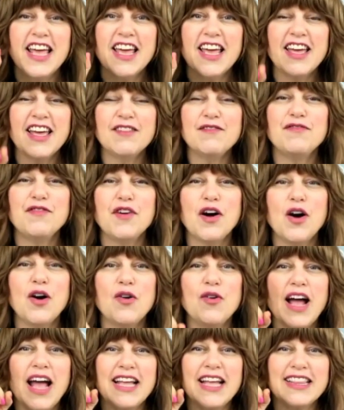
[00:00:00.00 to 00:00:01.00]

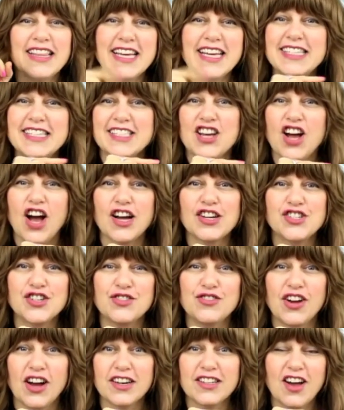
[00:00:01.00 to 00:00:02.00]
info at
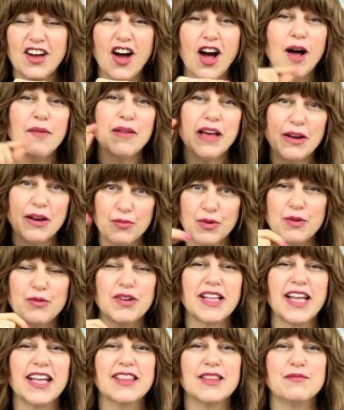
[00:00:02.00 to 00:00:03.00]
ladiestalkshow.com and we
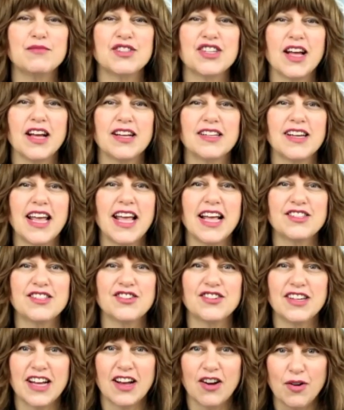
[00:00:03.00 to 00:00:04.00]
will get them sh- uh,
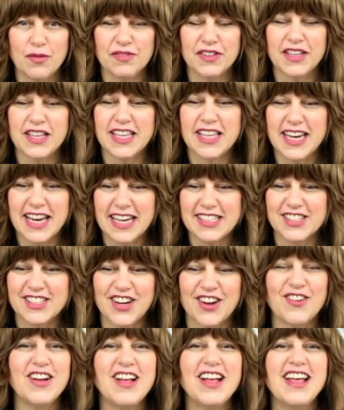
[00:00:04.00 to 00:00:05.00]
answered hopefully the next
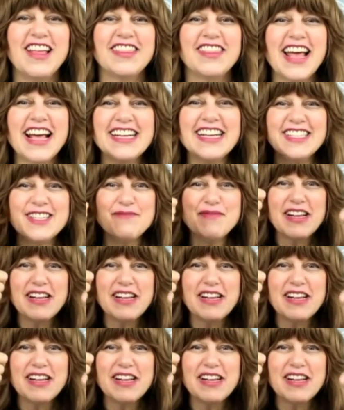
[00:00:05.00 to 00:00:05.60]
show. Thanks a